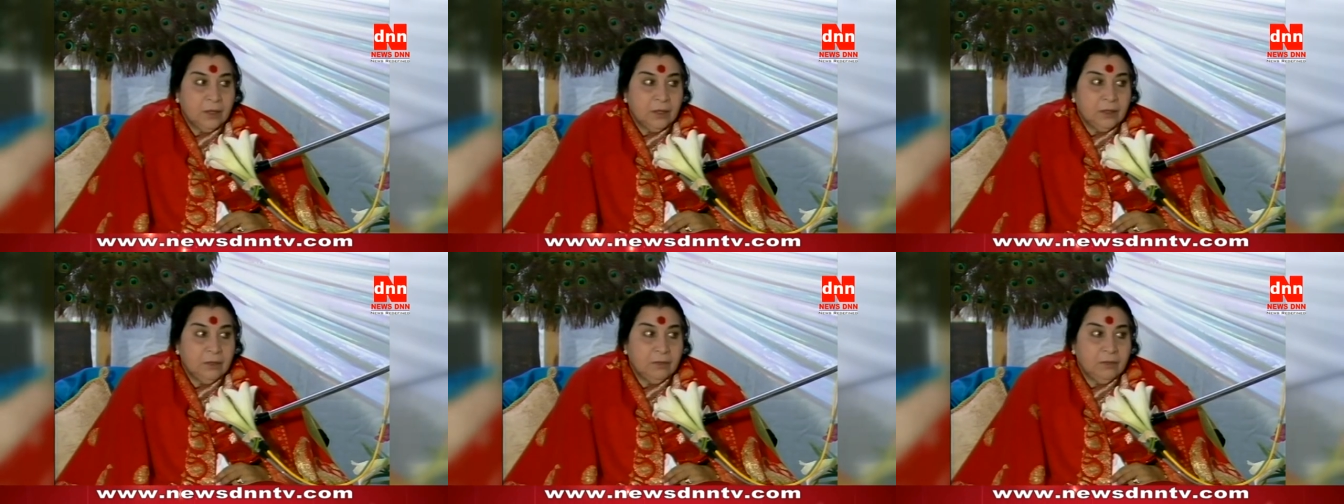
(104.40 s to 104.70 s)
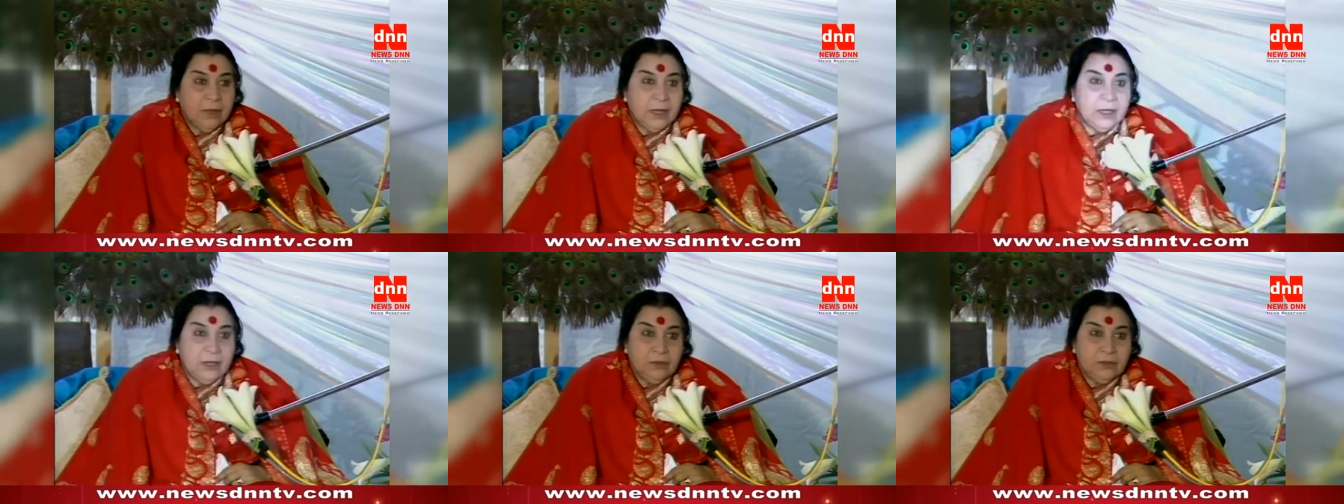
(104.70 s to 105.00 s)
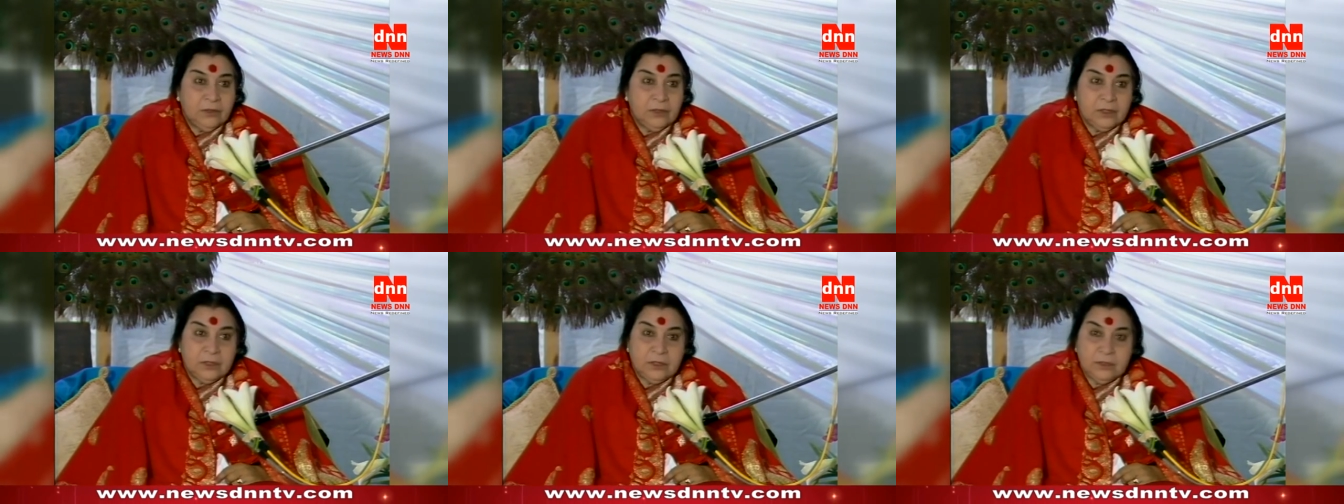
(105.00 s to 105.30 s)
The value
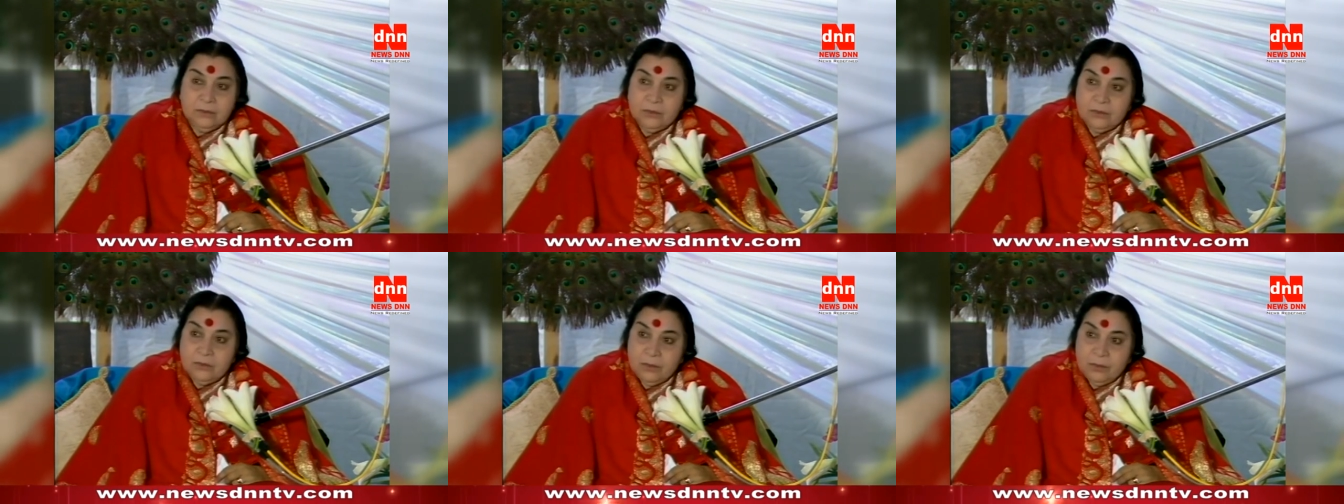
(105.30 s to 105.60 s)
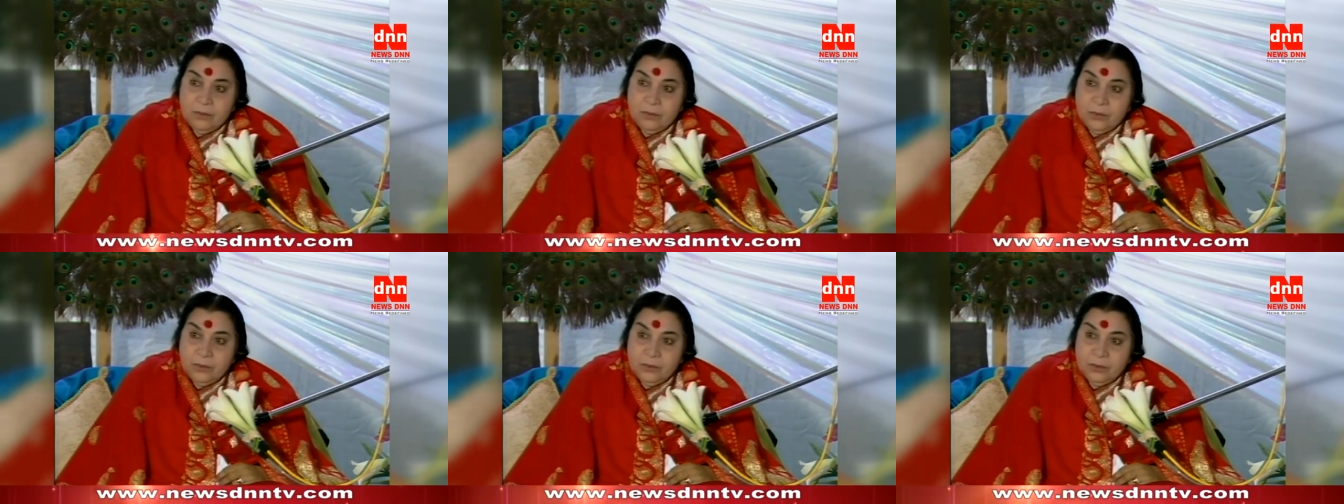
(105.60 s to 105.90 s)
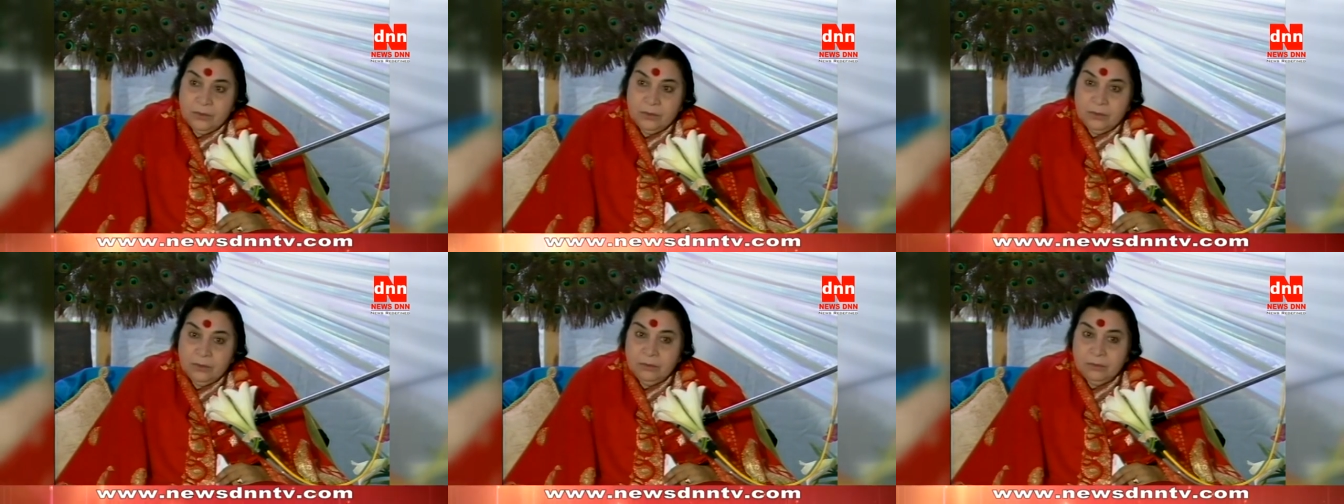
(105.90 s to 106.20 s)
systems were
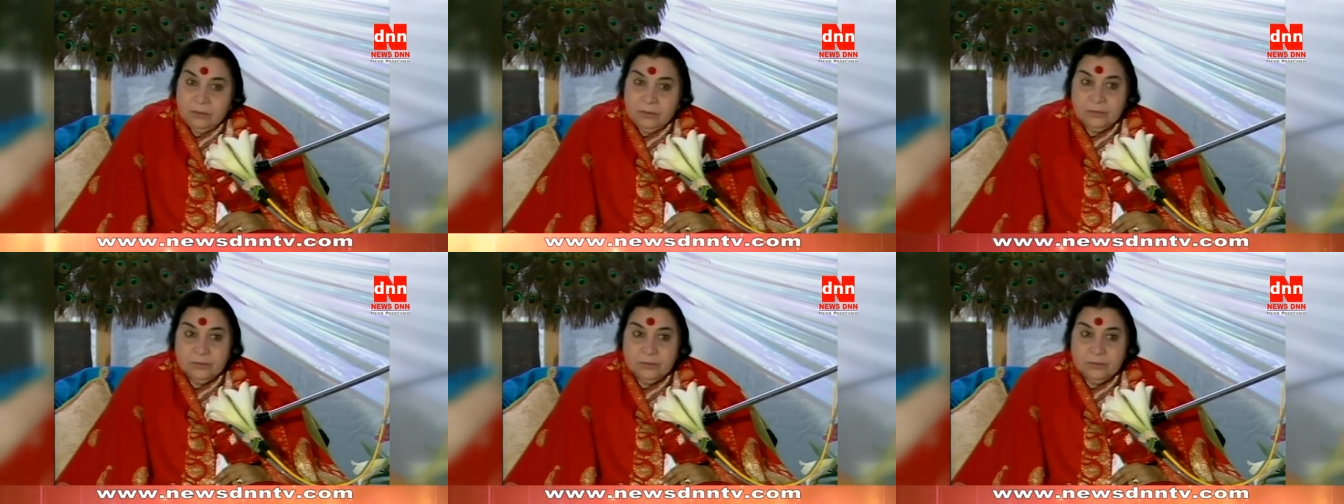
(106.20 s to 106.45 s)
broken,